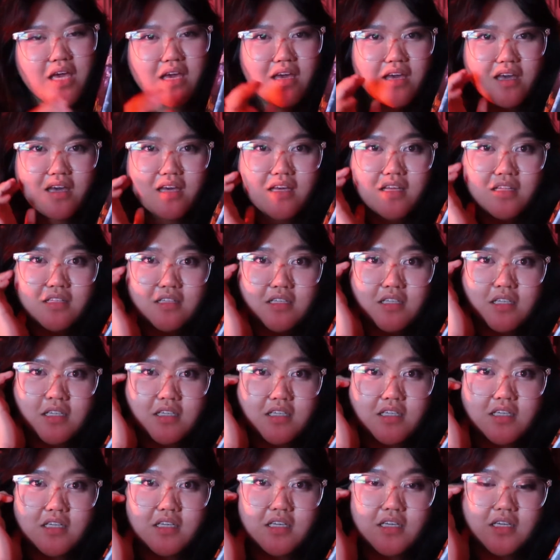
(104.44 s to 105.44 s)
and
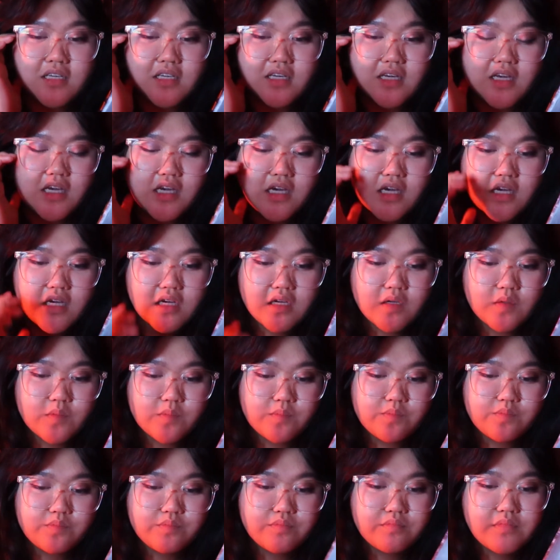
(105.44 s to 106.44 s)
he
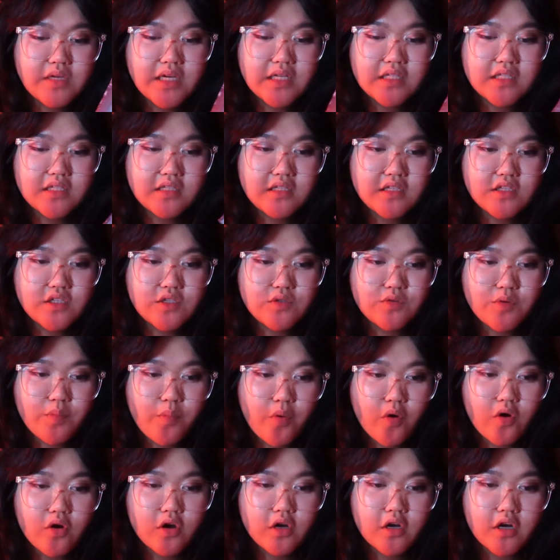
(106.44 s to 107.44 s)
meets this
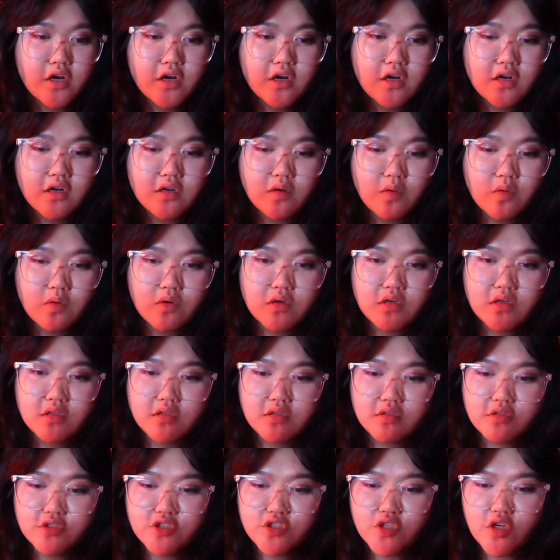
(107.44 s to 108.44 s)
reporter
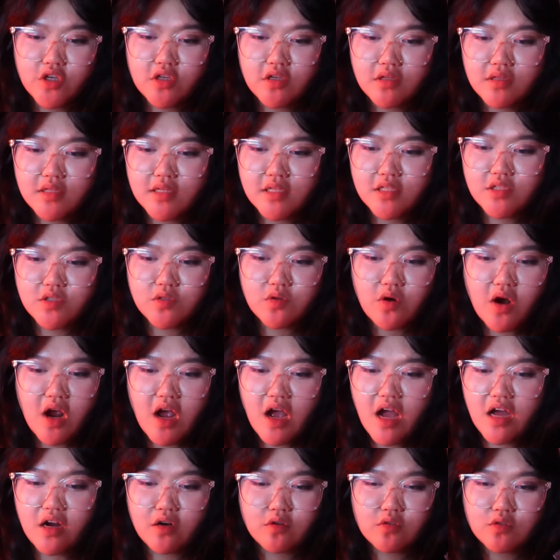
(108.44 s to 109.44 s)
or journalist, or
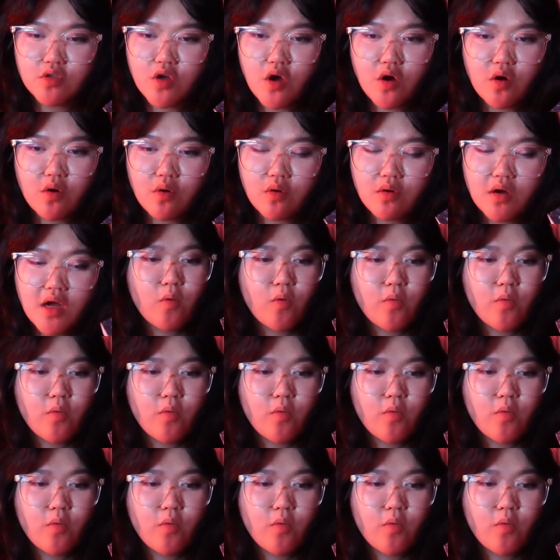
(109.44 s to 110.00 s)
I don't know,